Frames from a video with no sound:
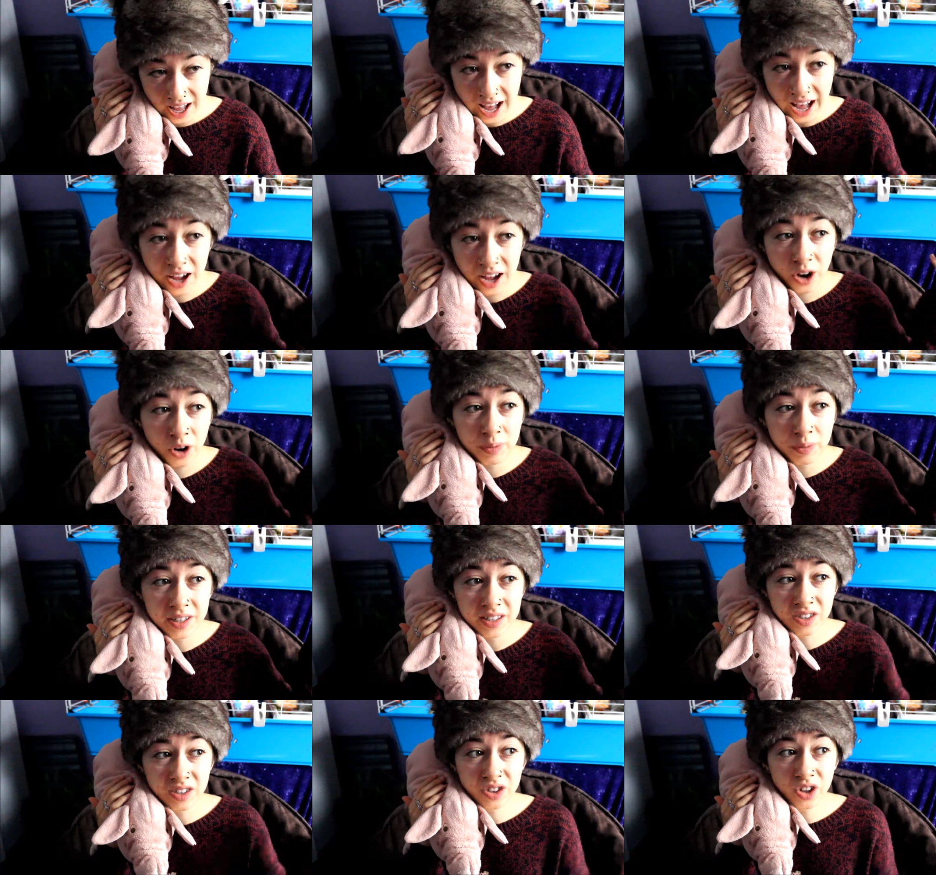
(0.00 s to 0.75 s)
I hope
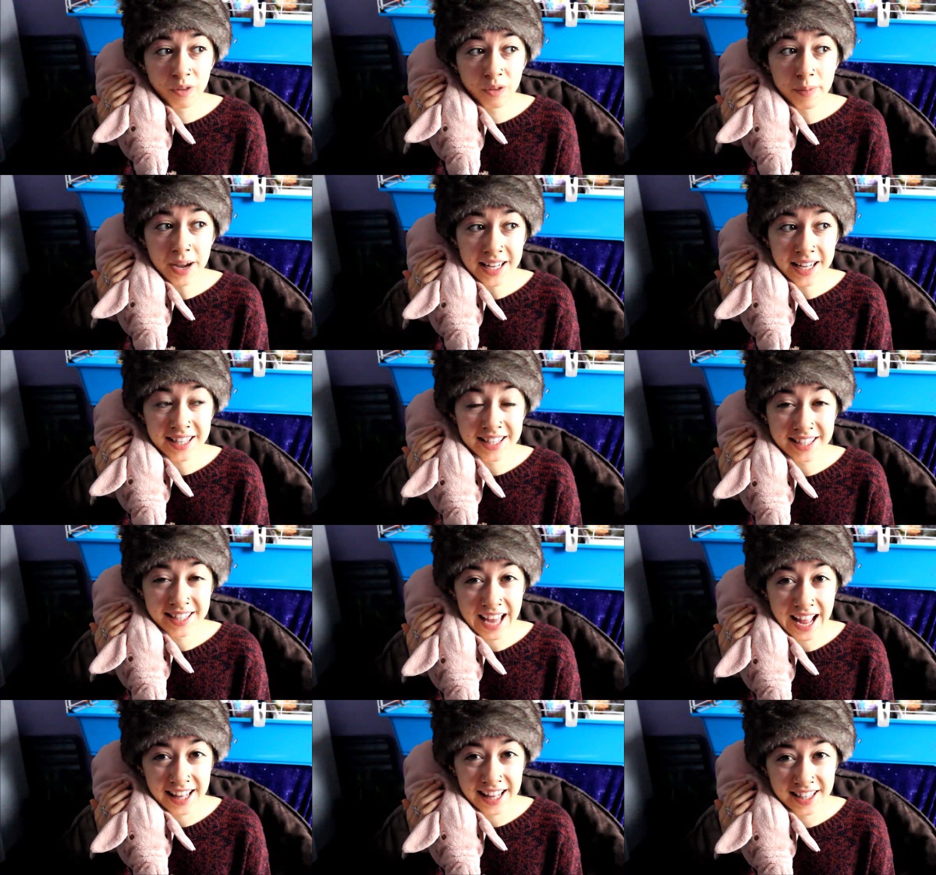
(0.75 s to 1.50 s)
this has all made
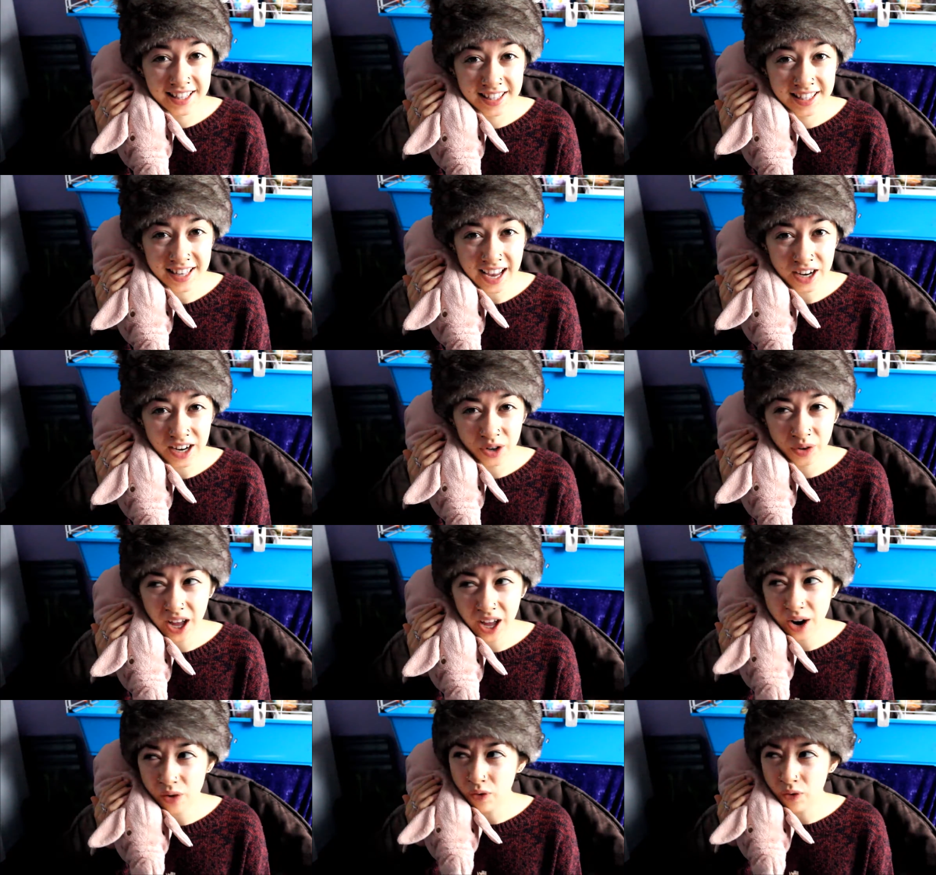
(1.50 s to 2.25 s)
sense. I
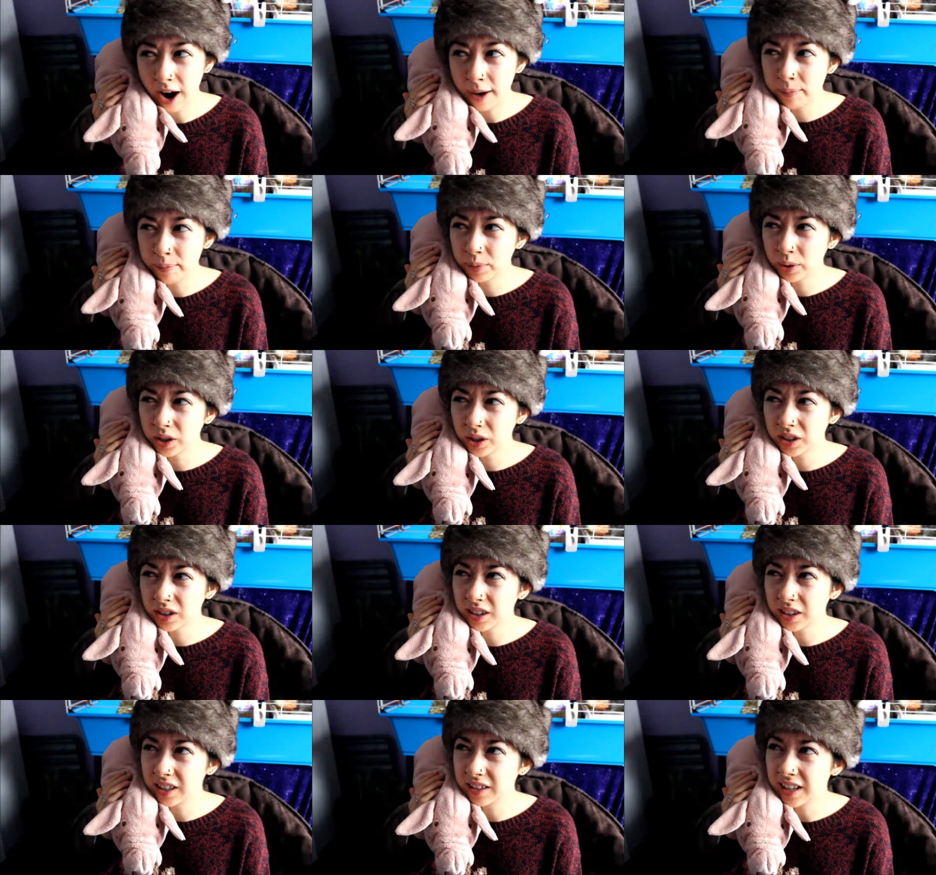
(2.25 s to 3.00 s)
know that I
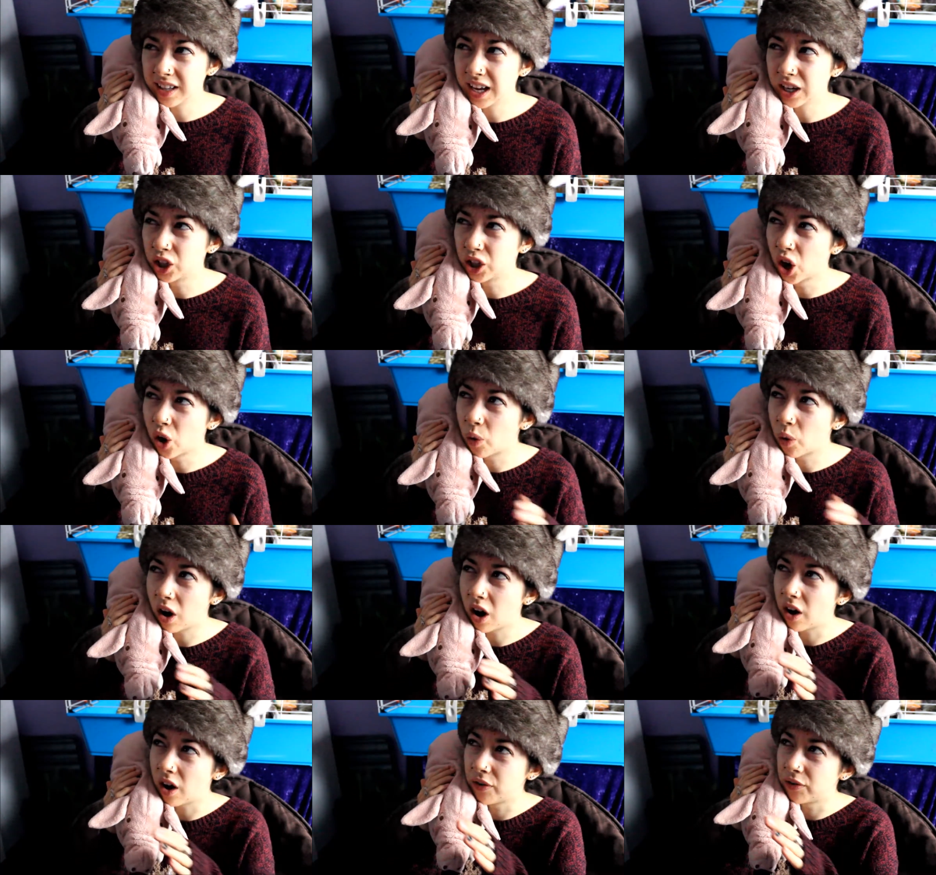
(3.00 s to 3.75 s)
ramble and then
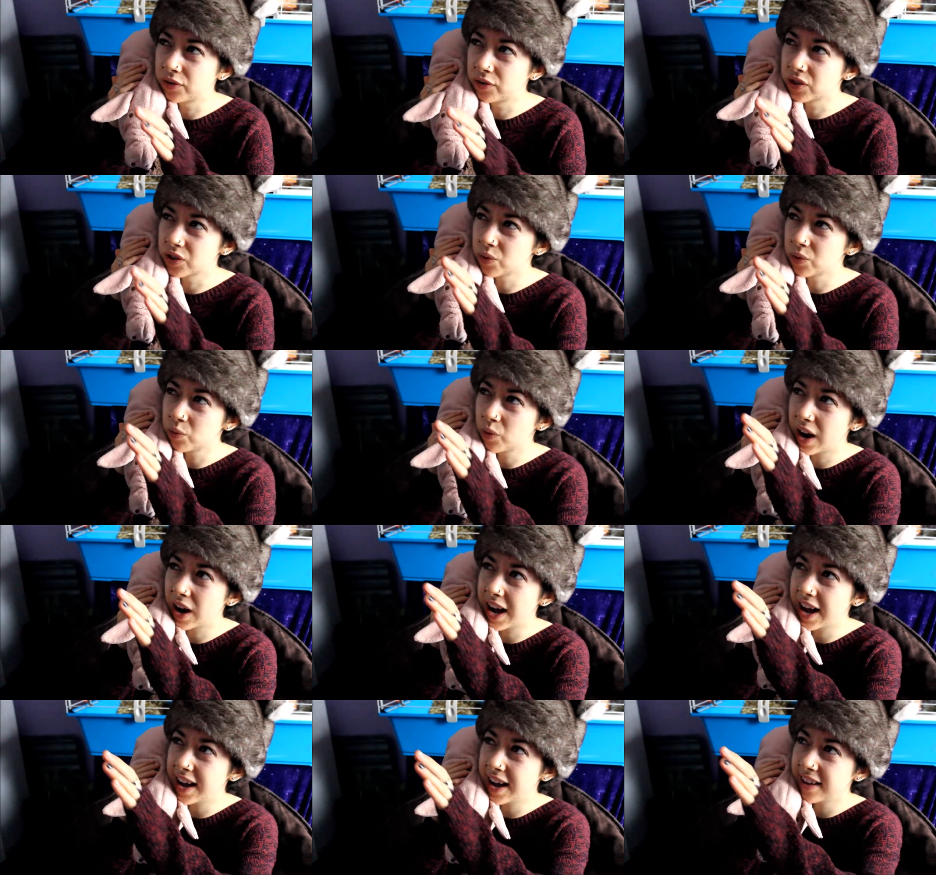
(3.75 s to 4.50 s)
go off
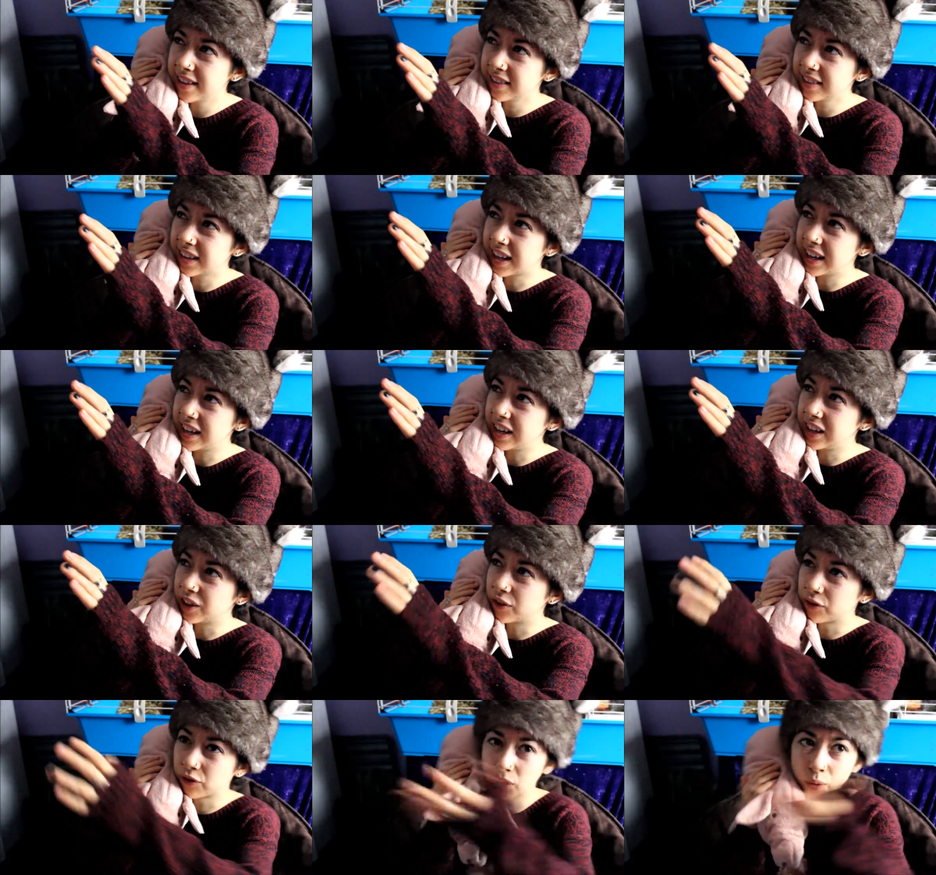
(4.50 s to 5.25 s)
somewhere,
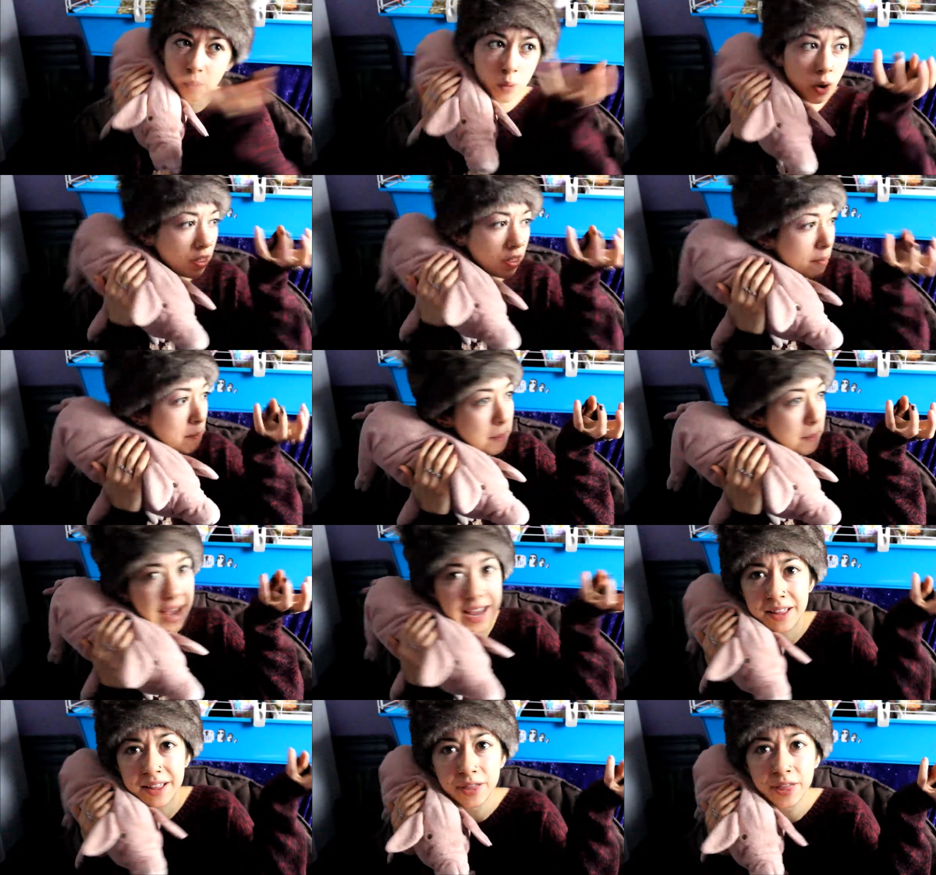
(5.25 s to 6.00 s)
like, from what the
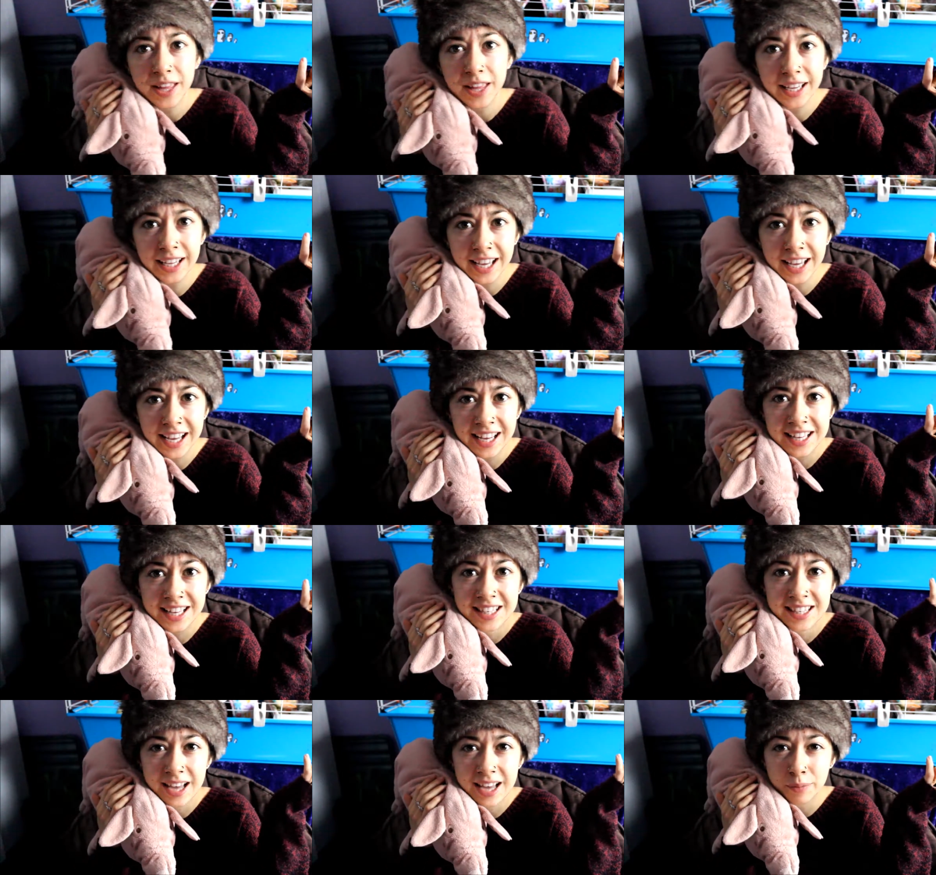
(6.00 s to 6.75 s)
main thing
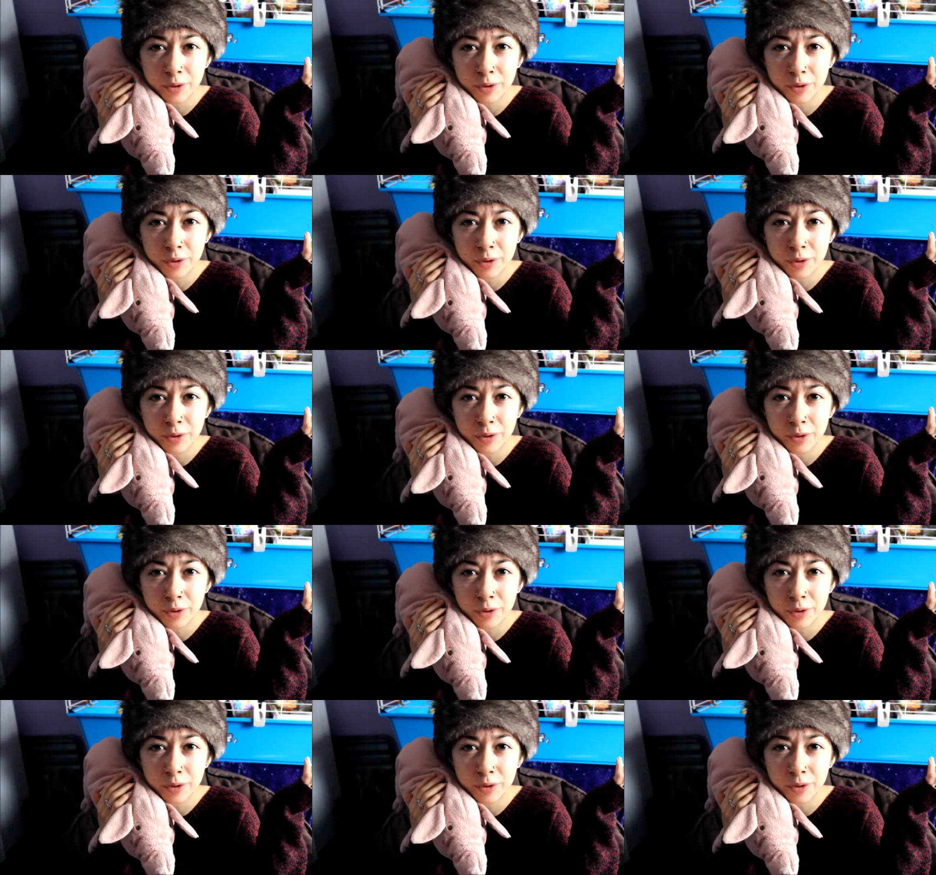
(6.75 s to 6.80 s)
is.